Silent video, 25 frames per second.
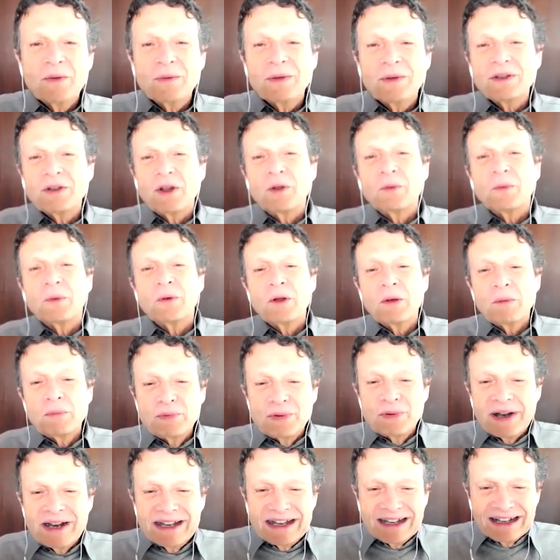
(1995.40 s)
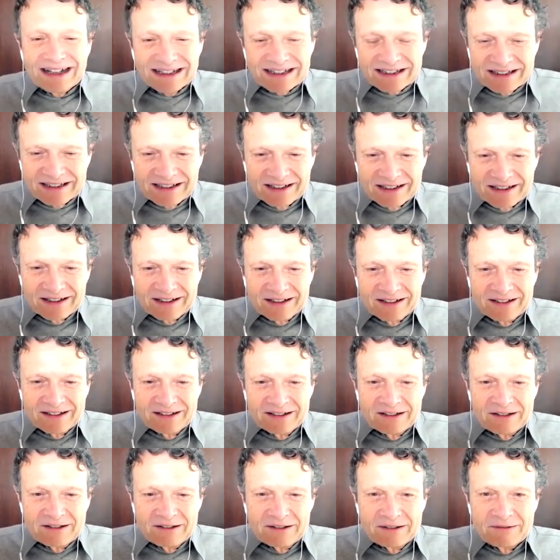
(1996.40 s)
we don't want to predict. Yeah.
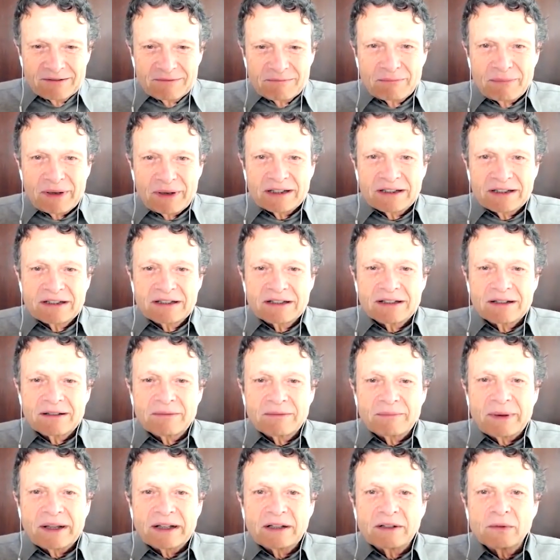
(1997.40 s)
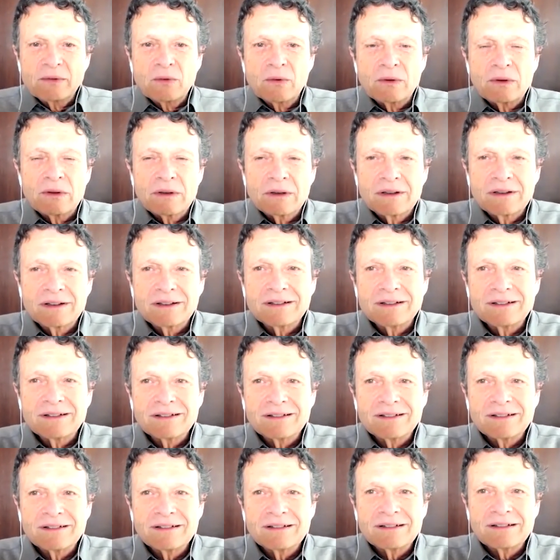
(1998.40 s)
But but
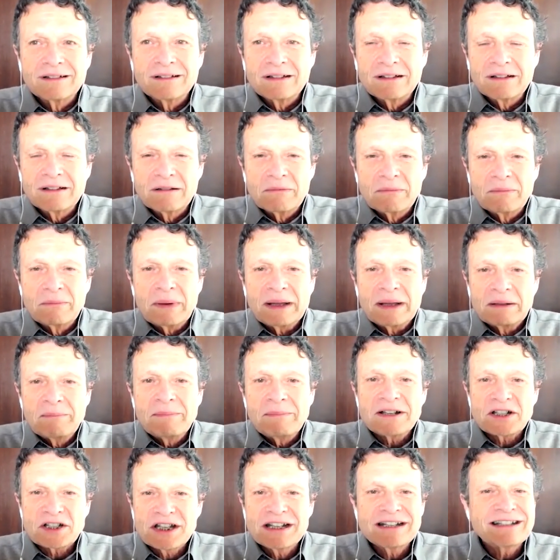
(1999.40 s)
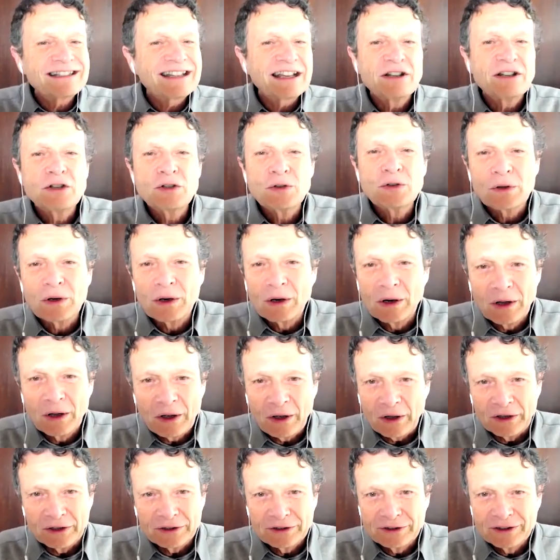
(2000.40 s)
but machines can do a
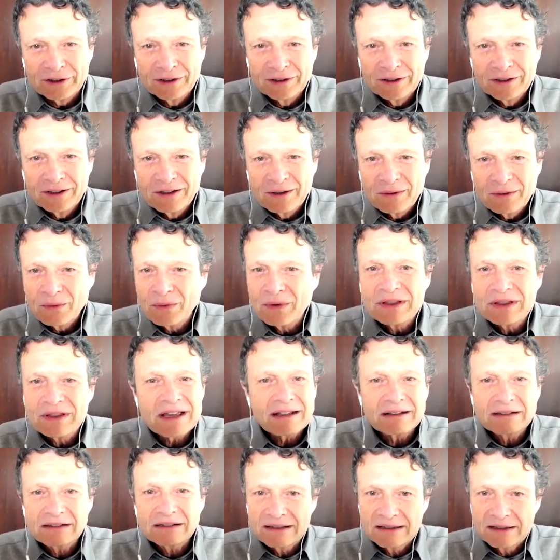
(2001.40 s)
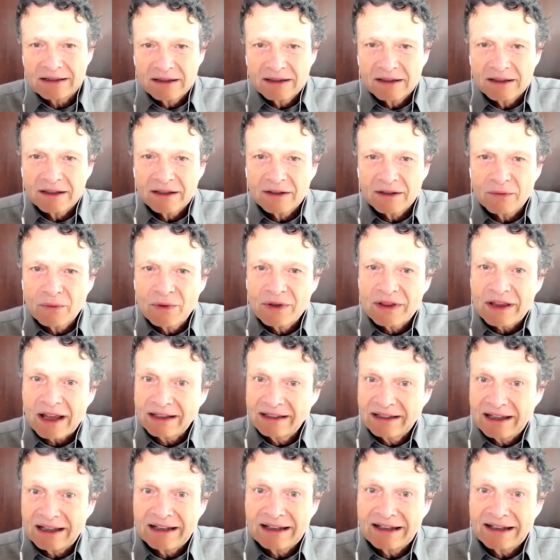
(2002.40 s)
lot without without
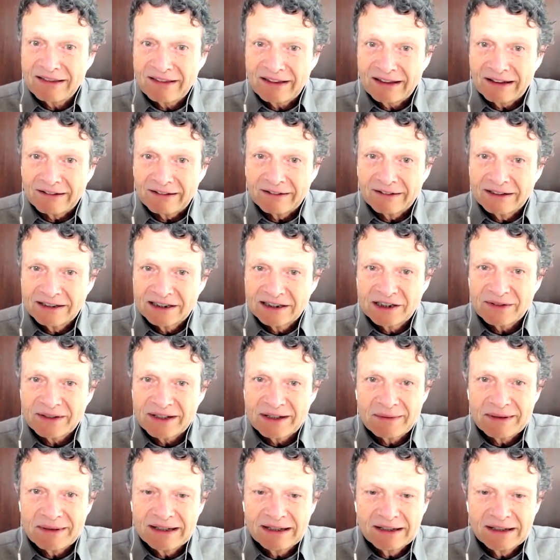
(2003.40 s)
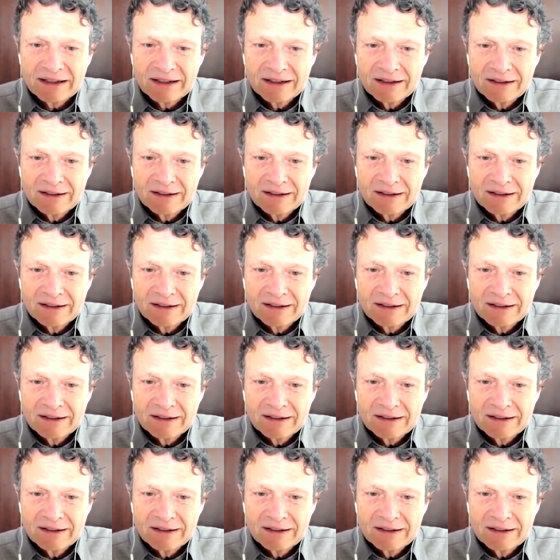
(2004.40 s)
getting there. You see what I mean?